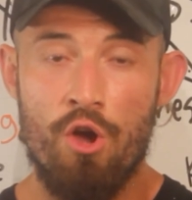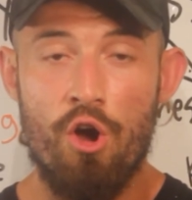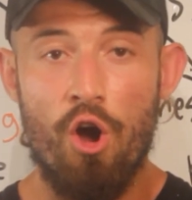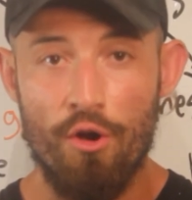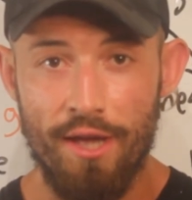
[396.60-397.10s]

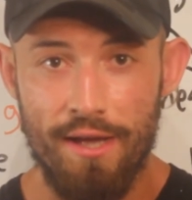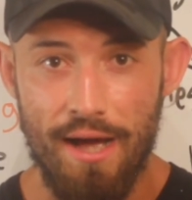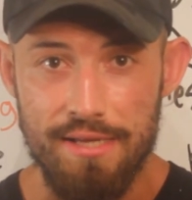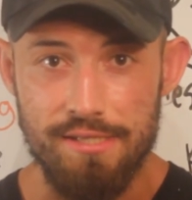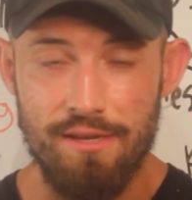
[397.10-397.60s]
Okay
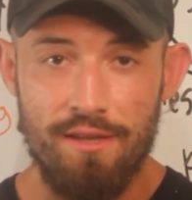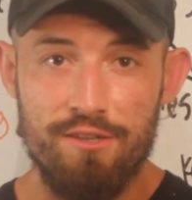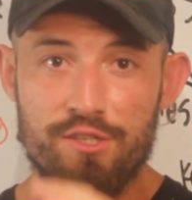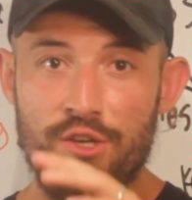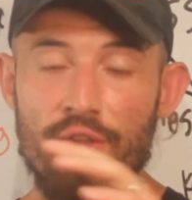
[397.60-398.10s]
guys,
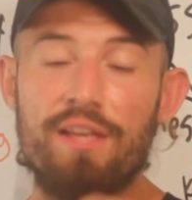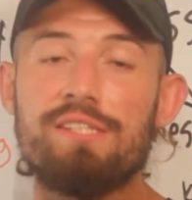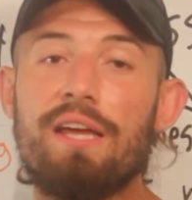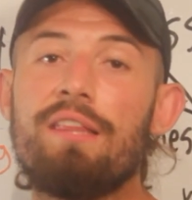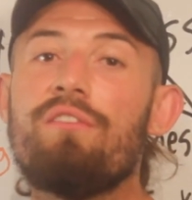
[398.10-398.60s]
so
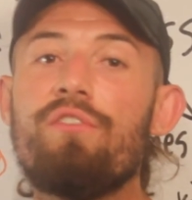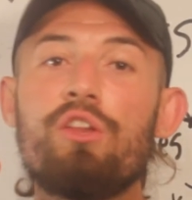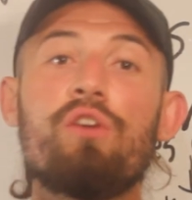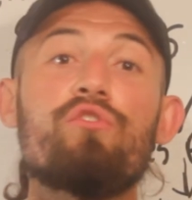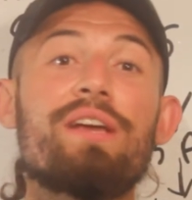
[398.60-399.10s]
that's the end of the
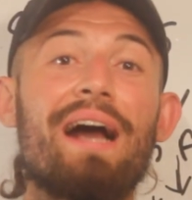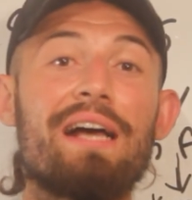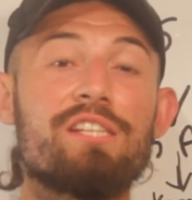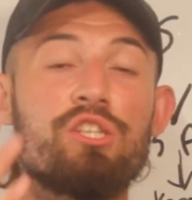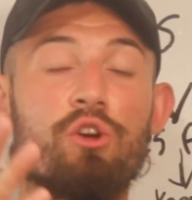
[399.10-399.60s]
video. If you
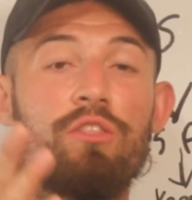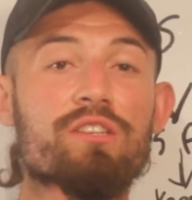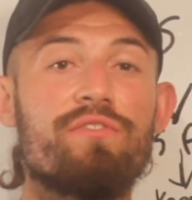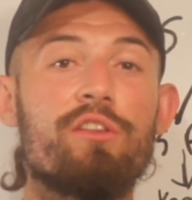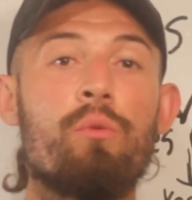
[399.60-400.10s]
guys enjoyed
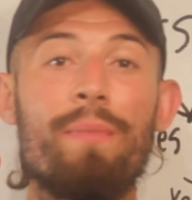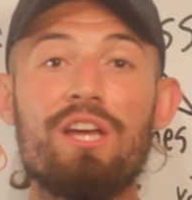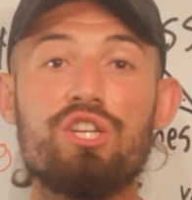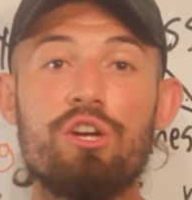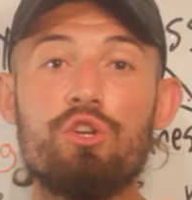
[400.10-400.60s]
this video,
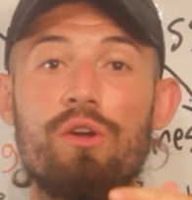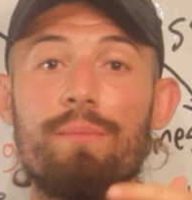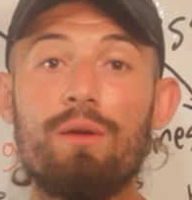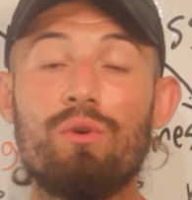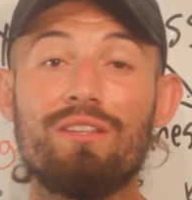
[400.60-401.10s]
make sure you
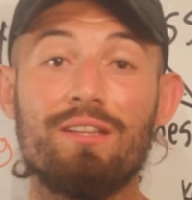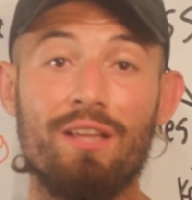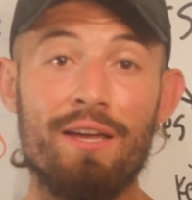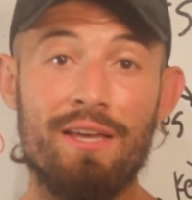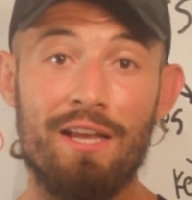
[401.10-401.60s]
hit me with a
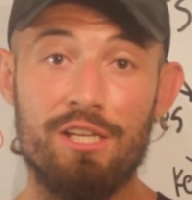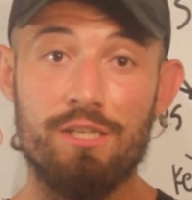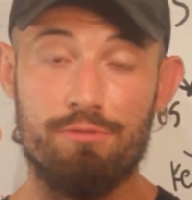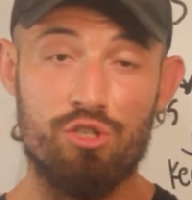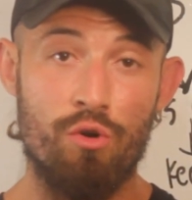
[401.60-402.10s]
like and a
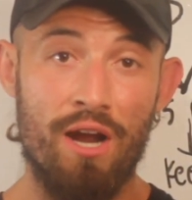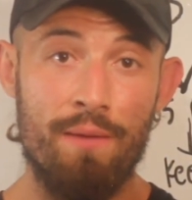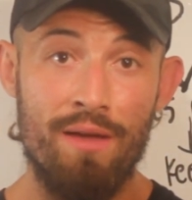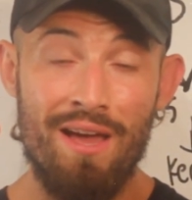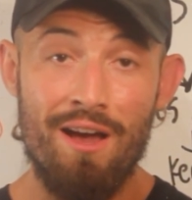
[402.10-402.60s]

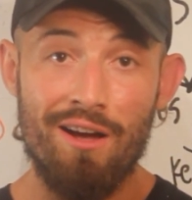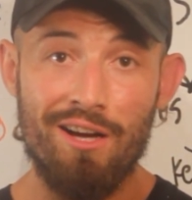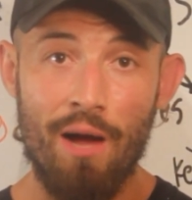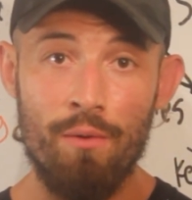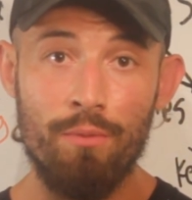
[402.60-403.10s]
subscribe.
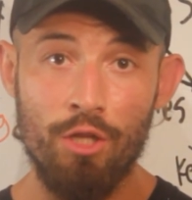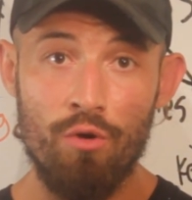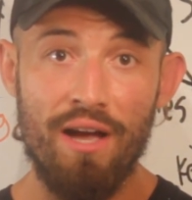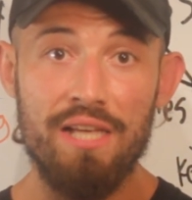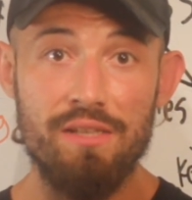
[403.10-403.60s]
Comment below,
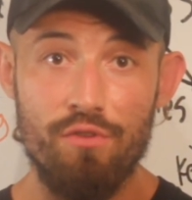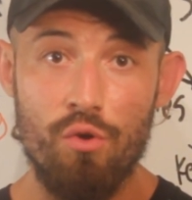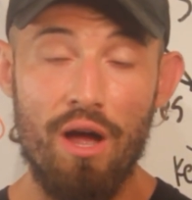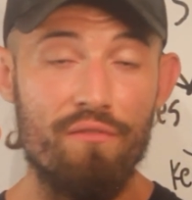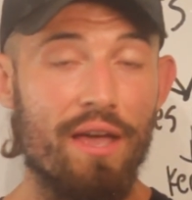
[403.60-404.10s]
guys, if
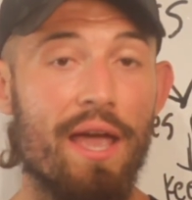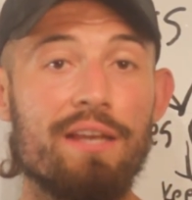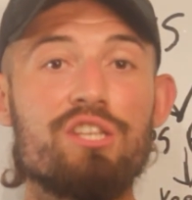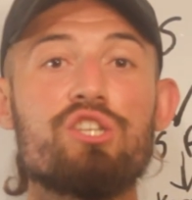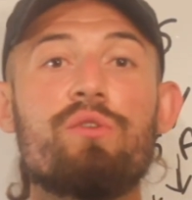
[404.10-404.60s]
you have
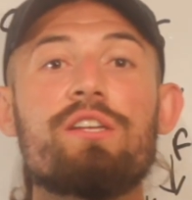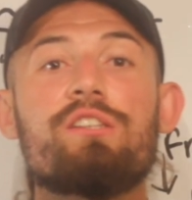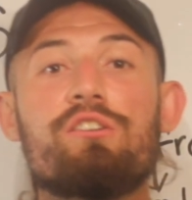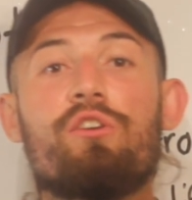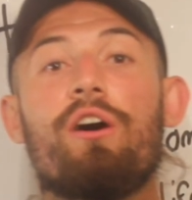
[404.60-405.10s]
any
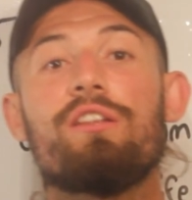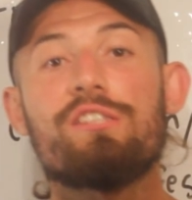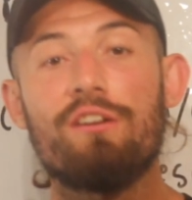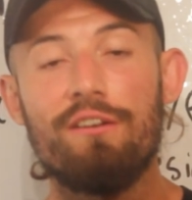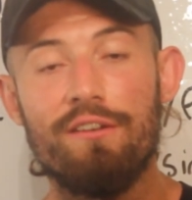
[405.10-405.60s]
stressors or
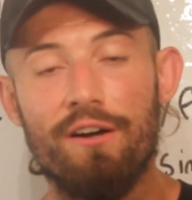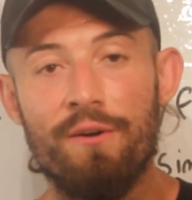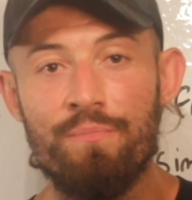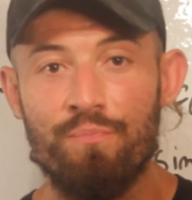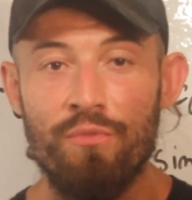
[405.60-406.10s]

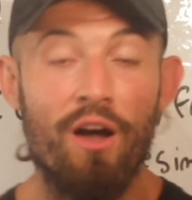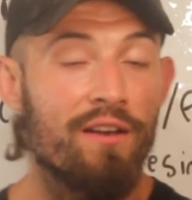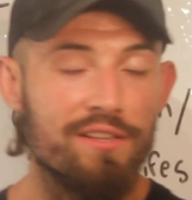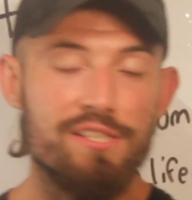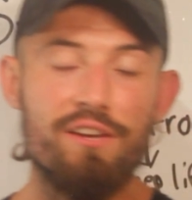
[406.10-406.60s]

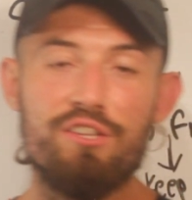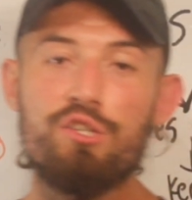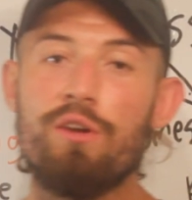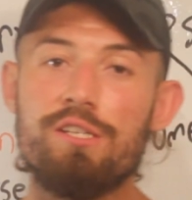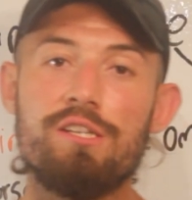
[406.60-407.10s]
unnecessary
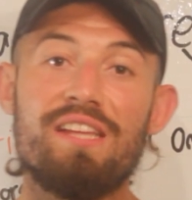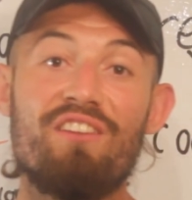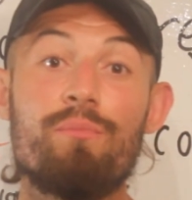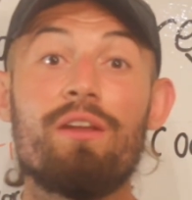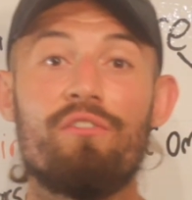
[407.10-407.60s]
stressors that
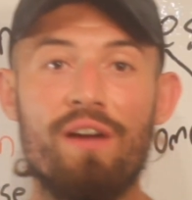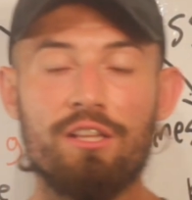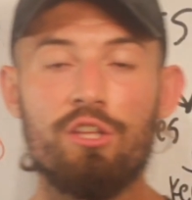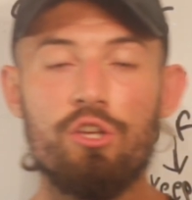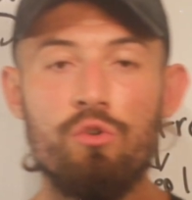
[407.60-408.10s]
have been
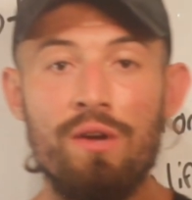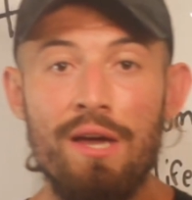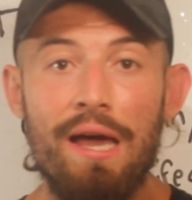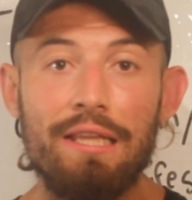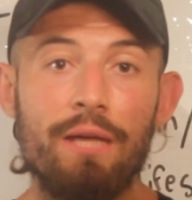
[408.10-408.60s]
affecting you,
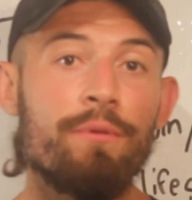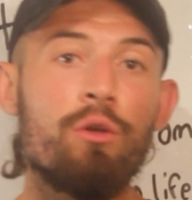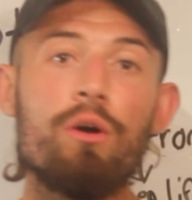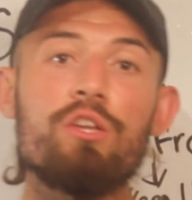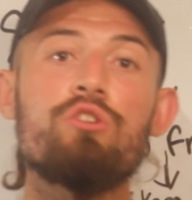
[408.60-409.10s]
and let me
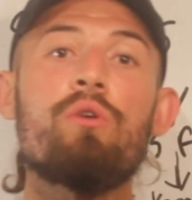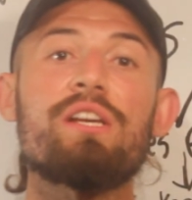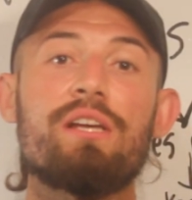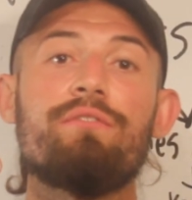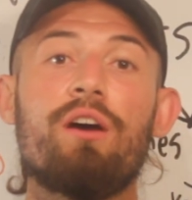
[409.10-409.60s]
know what you
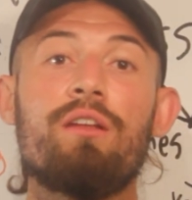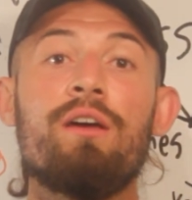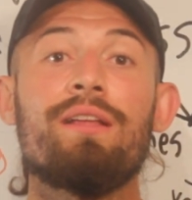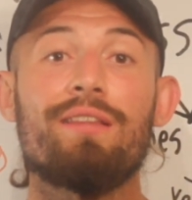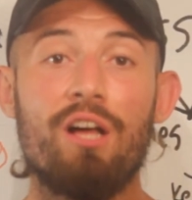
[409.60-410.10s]
guys have done
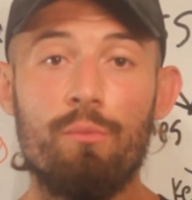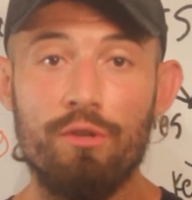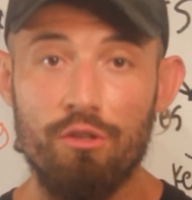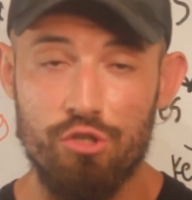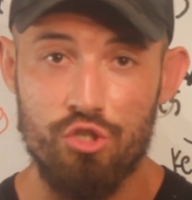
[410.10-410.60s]
to help
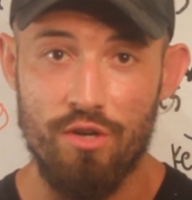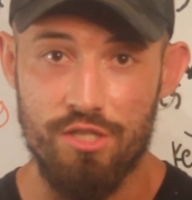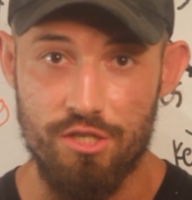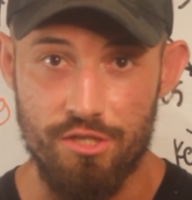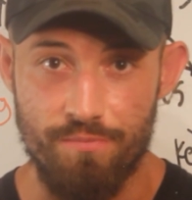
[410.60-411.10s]
with those
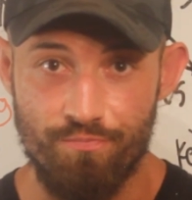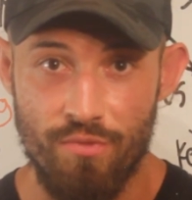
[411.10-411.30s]
stressors.